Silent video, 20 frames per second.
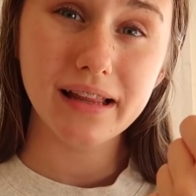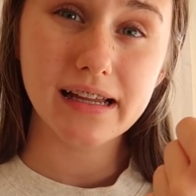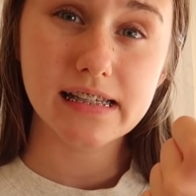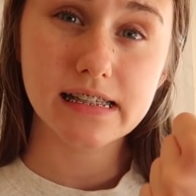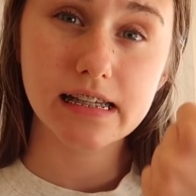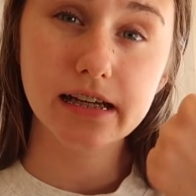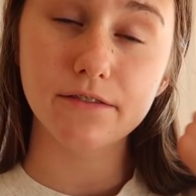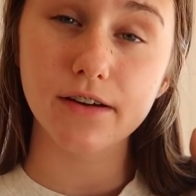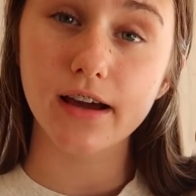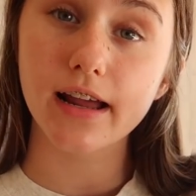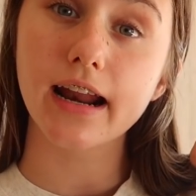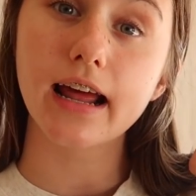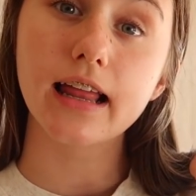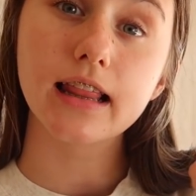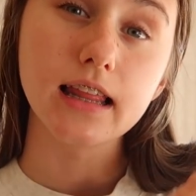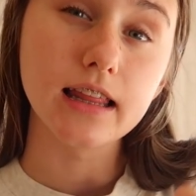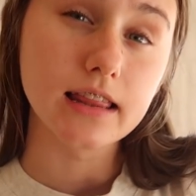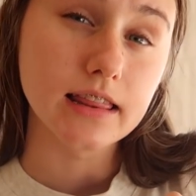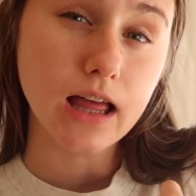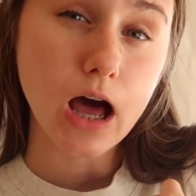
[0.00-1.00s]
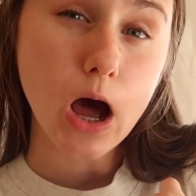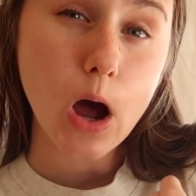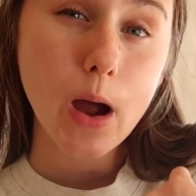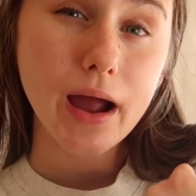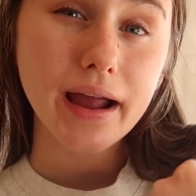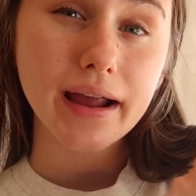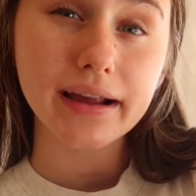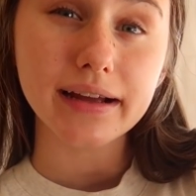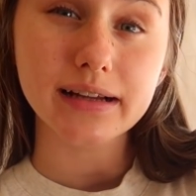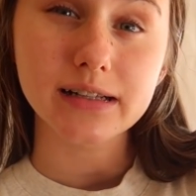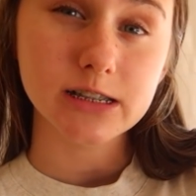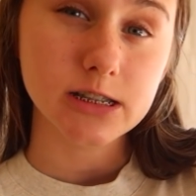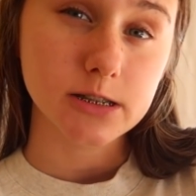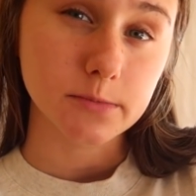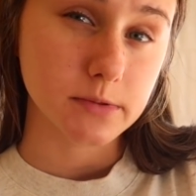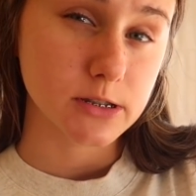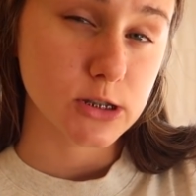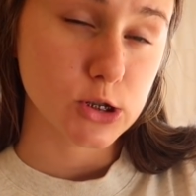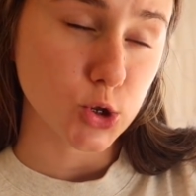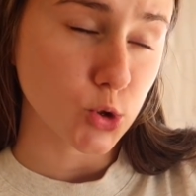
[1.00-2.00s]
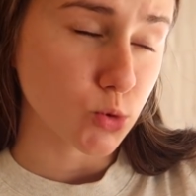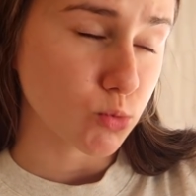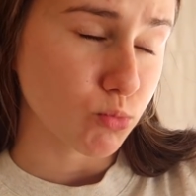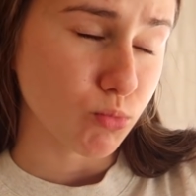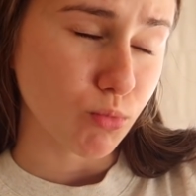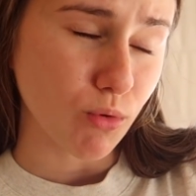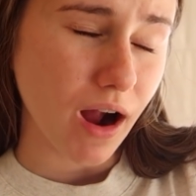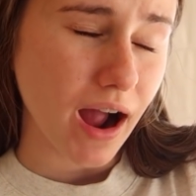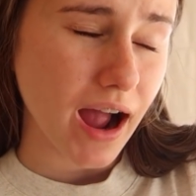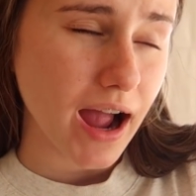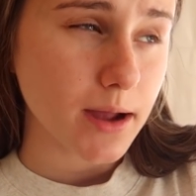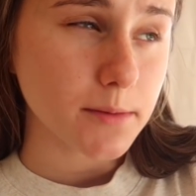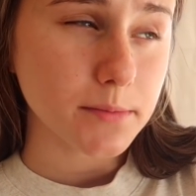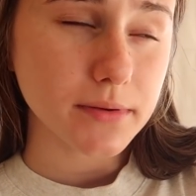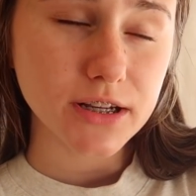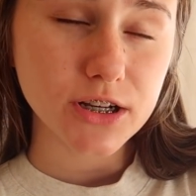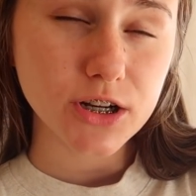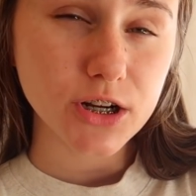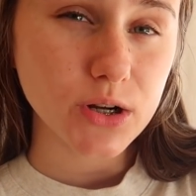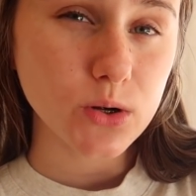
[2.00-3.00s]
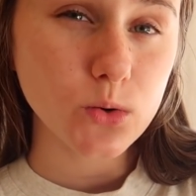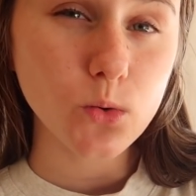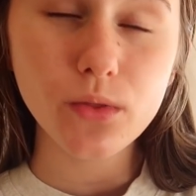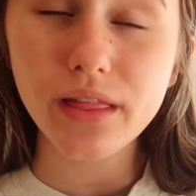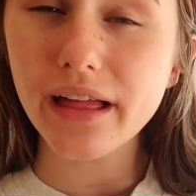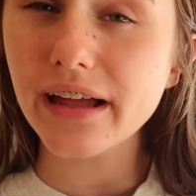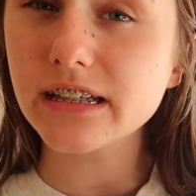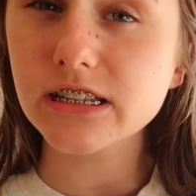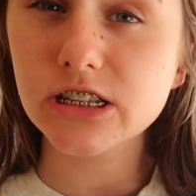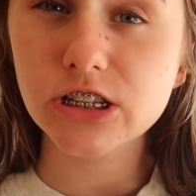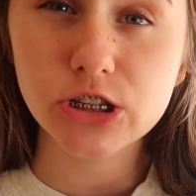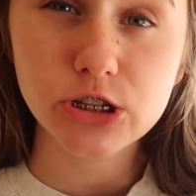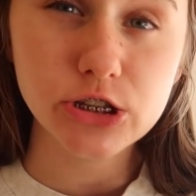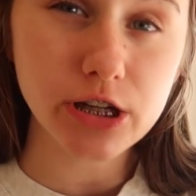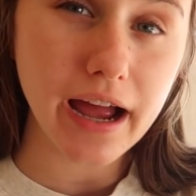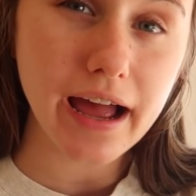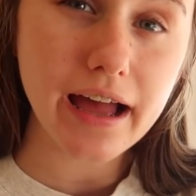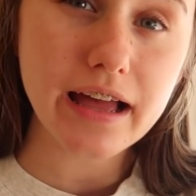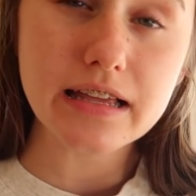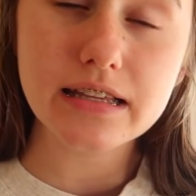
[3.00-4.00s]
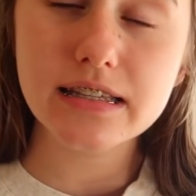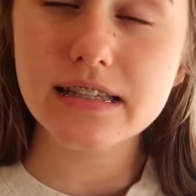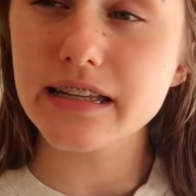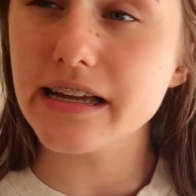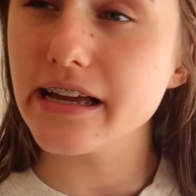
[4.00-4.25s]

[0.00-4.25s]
Please give it a like and subscribe, you know, all that jazz.